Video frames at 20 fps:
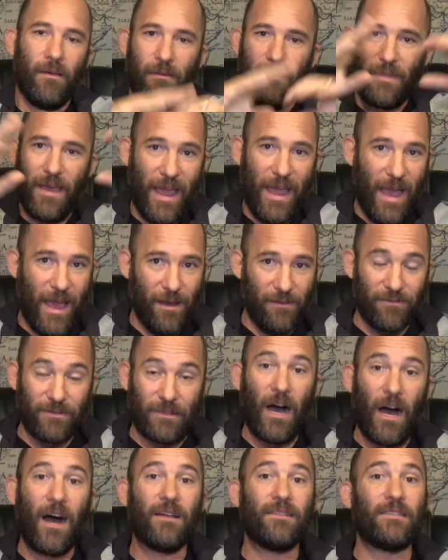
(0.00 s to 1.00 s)
They have
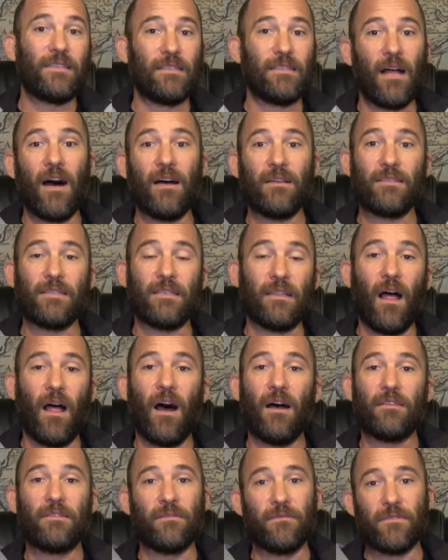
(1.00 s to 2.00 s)
lots and lots and
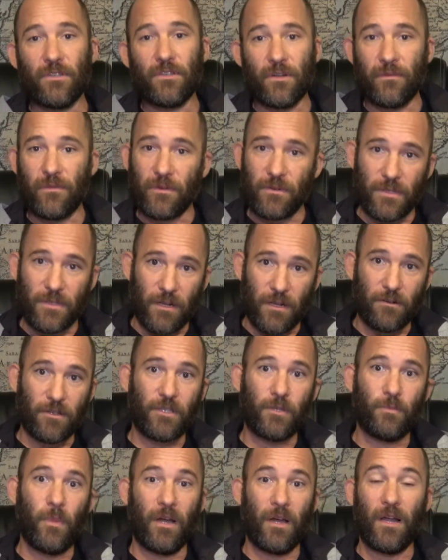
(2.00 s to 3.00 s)
lots of servers that are
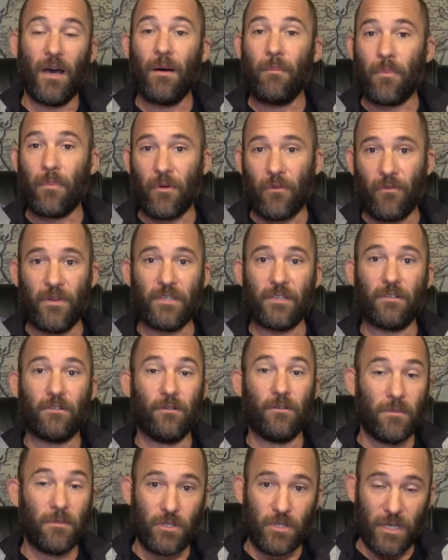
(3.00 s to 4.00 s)
spun up, or
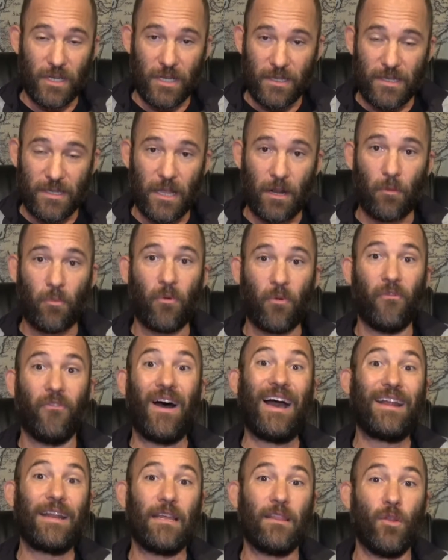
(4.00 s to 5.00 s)
physical machines that are
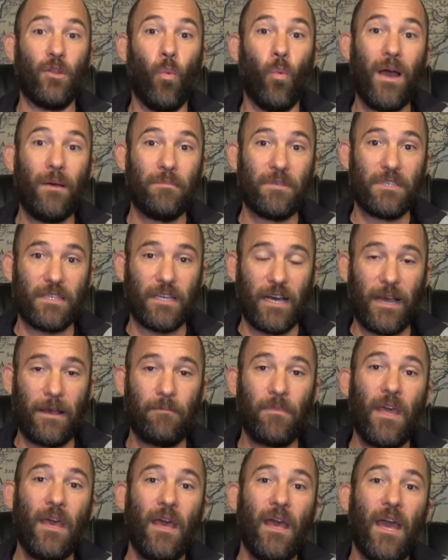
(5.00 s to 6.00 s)
providing the website,
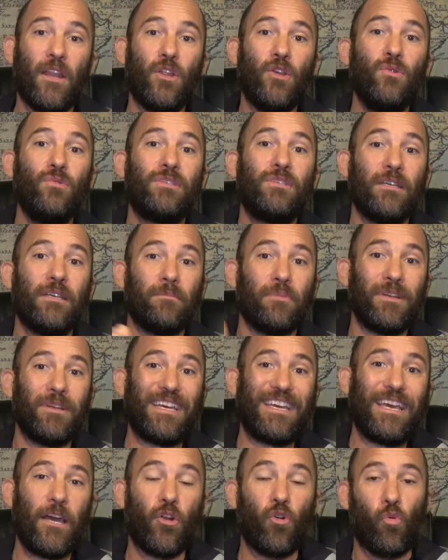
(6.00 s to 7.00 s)
and you simply
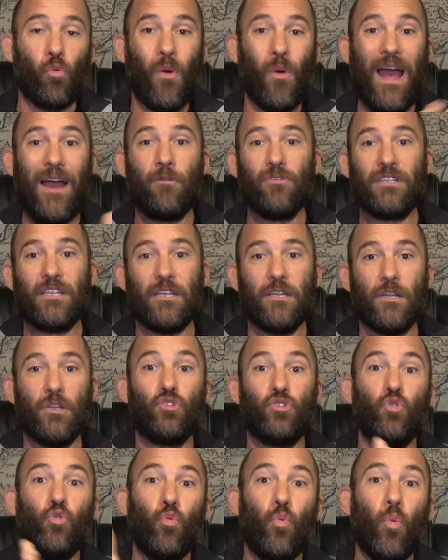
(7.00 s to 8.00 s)
get routed
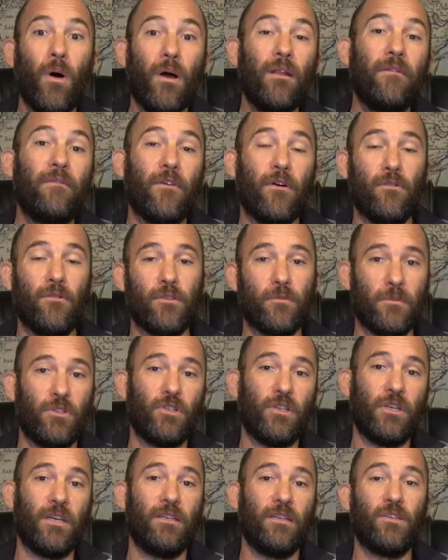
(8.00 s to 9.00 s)
to one of those
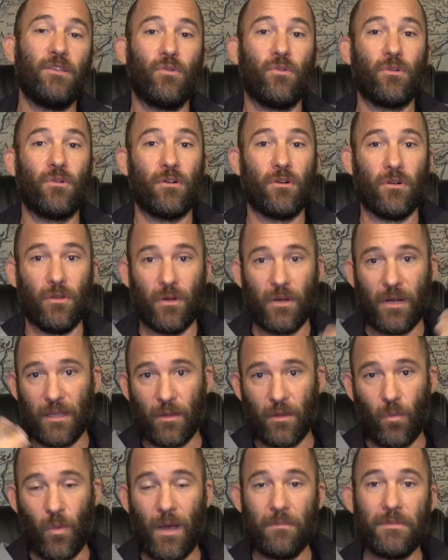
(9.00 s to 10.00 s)
machines in order to look at
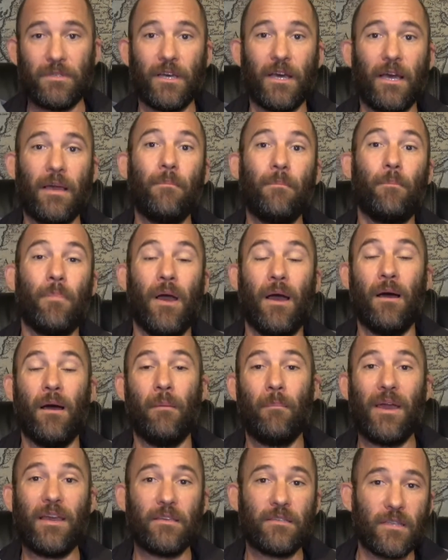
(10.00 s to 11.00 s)
the website
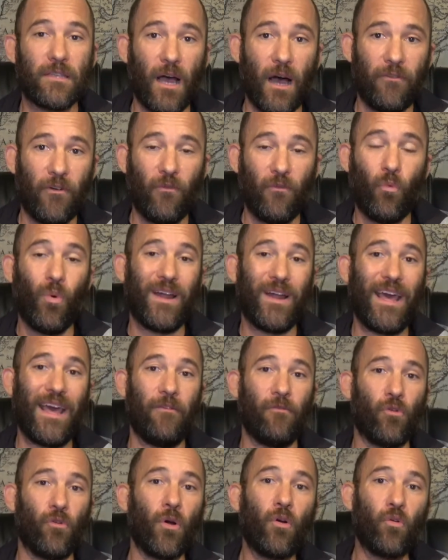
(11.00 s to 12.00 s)
based off of
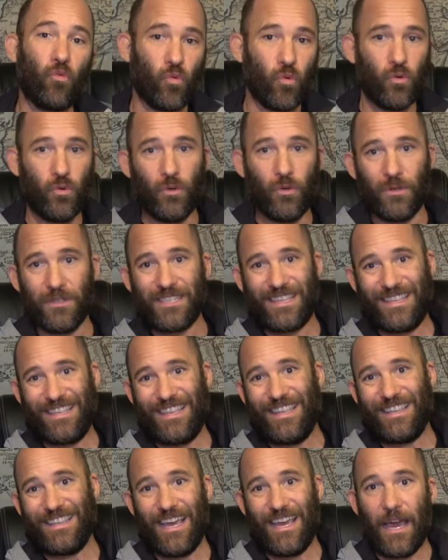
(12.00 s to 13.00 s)
whatever rules
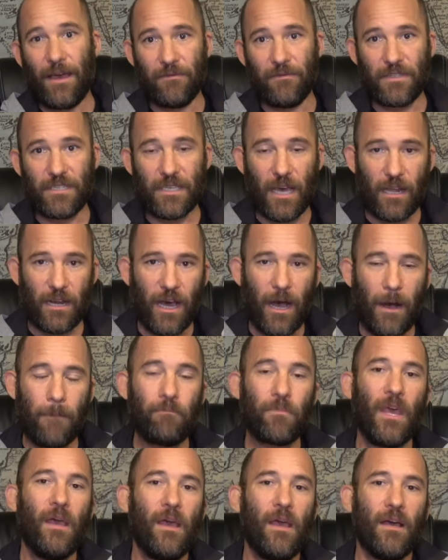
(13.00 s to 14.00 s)
that they have set
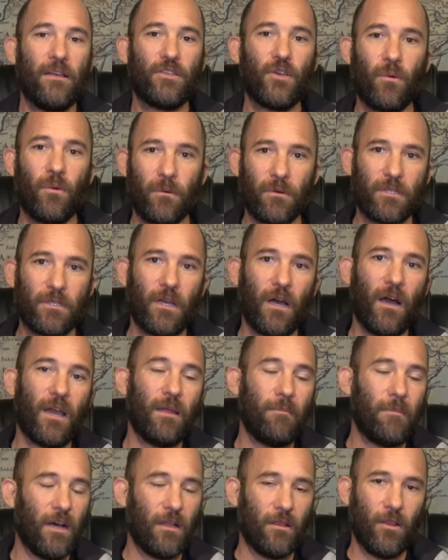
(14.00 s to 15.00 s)
up. And so when we're
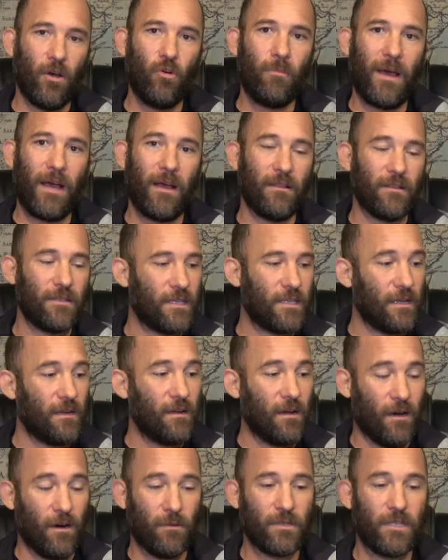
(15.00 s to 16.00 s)
talking about load balancing,
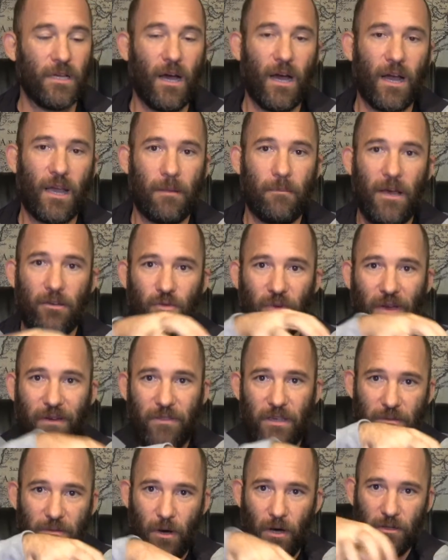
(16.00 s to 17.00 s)
all we're talking about is we have
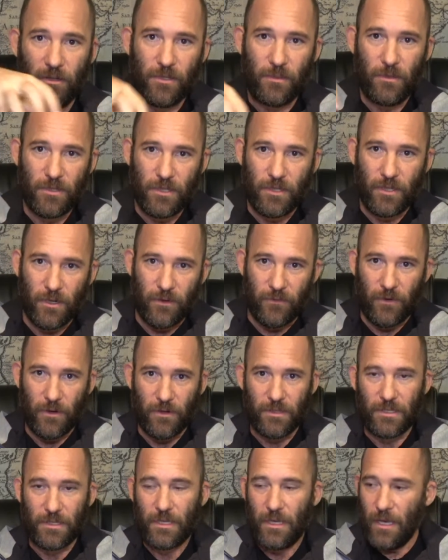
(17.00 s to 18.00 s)
these multiple
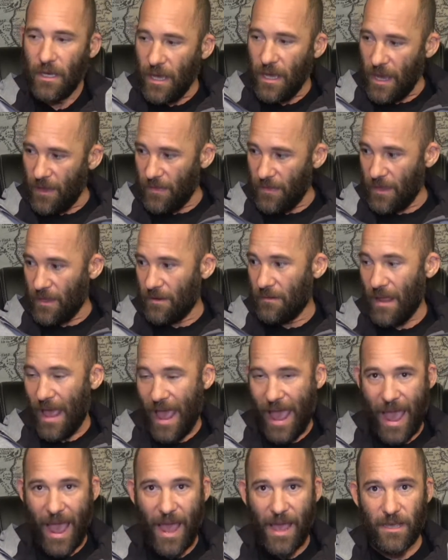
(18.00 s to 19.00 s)
servers, and then
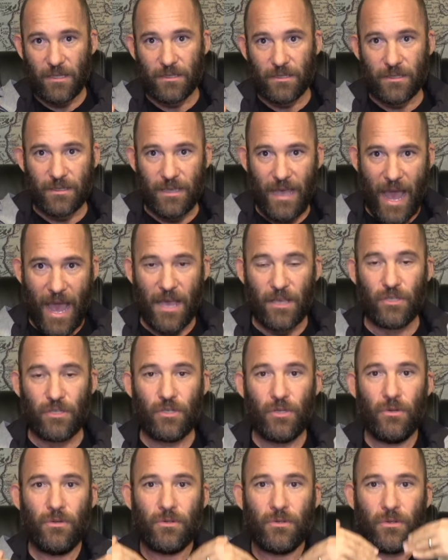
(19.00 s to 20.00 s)
as
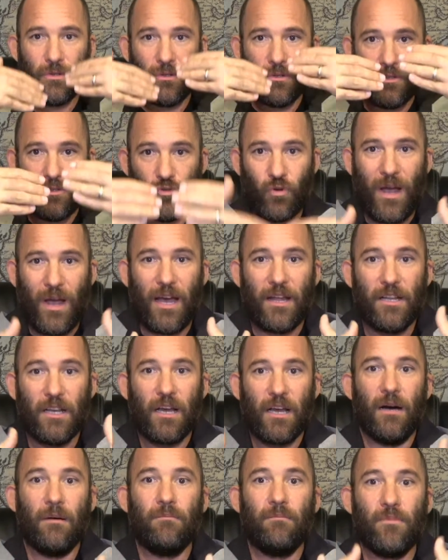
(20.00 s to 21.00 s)
users try to
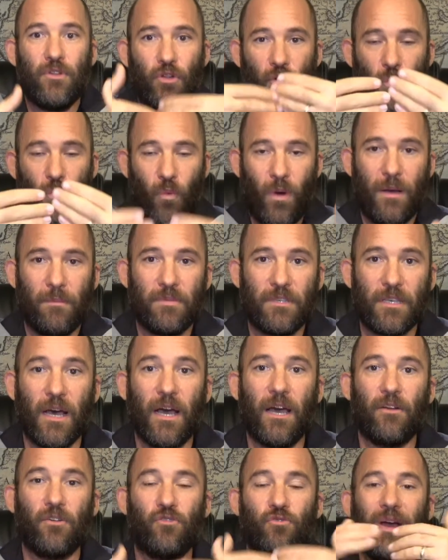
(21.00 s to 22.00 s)
come to your
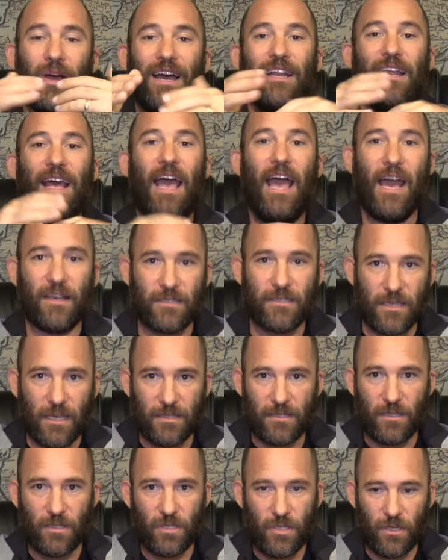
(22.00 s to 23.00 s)
website or try to
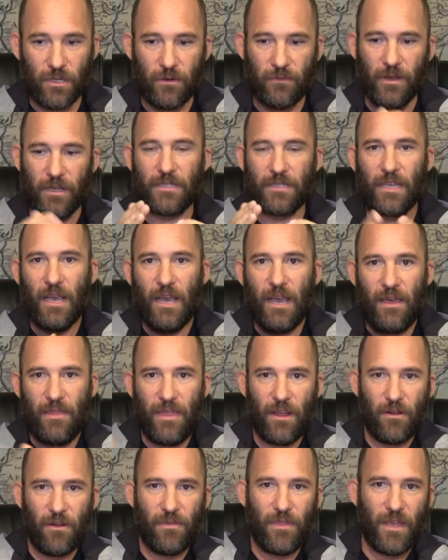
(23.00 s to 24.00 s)
access the service,
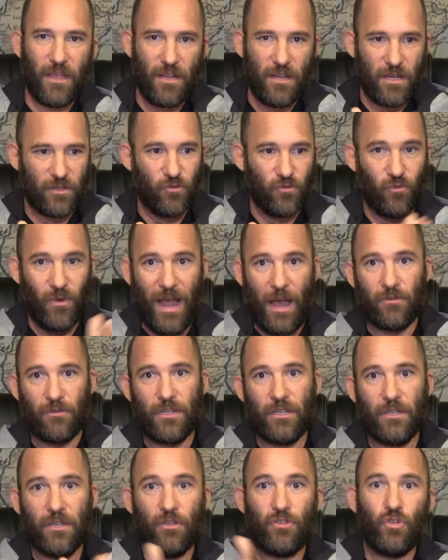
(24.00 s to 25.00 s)
they're then just
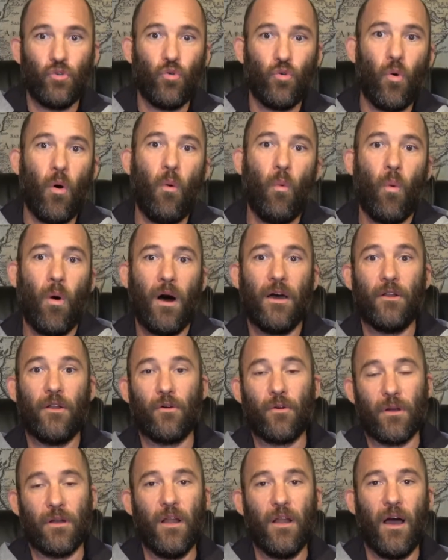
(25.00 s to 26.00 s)
routed to one
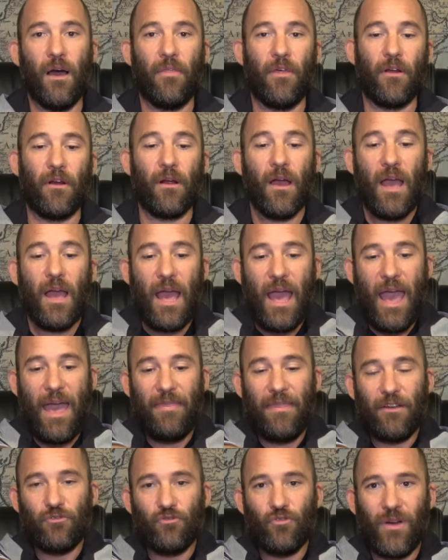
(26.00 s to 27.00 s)
or another, and
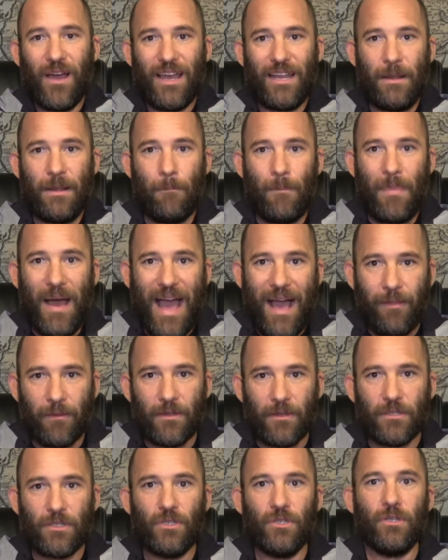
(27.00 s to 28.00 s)
they're trying to
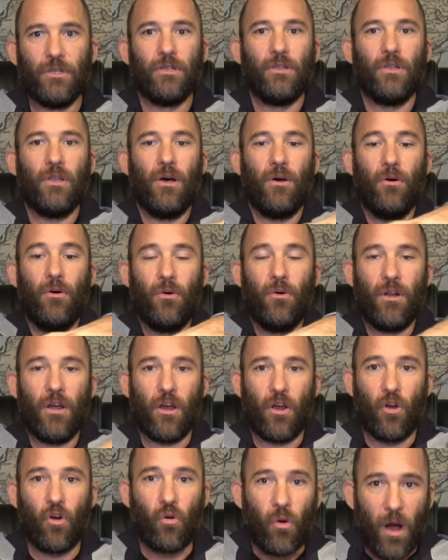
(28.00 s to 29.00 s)
balance the load
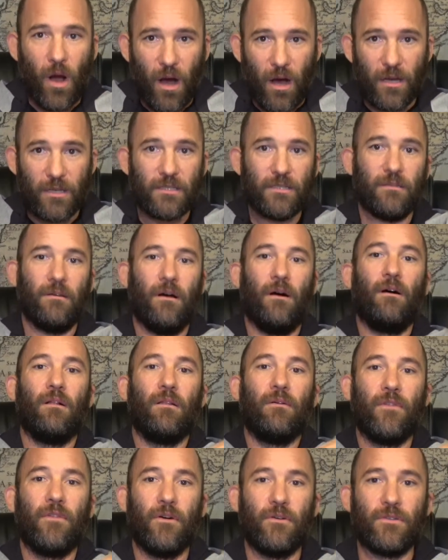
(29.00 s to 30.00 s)
across
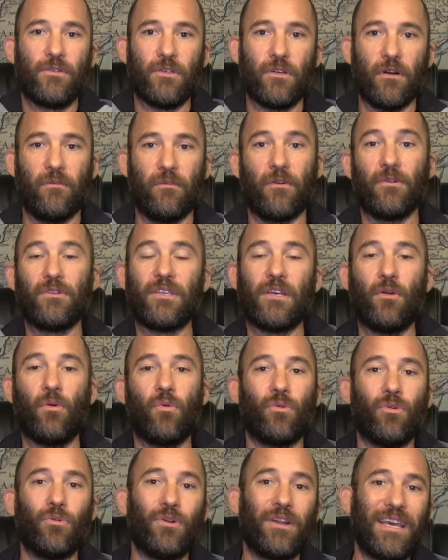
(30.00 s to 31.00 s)
all of those servers in
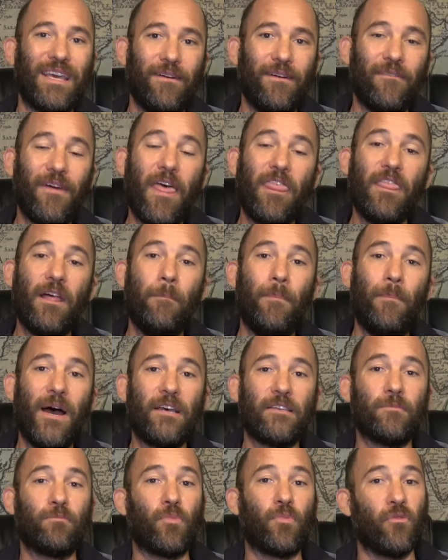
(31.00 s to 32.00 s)
order to give the
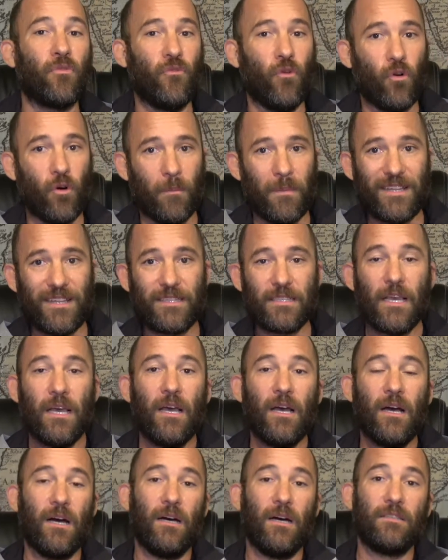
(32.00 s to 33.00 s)
best performance
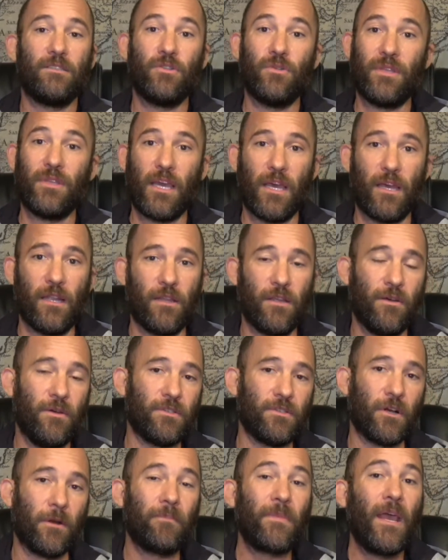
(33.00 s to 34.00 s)
to the end
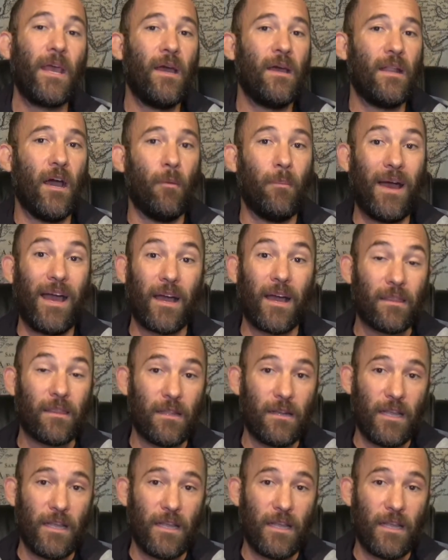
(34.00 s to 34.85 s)
user. Now, back in the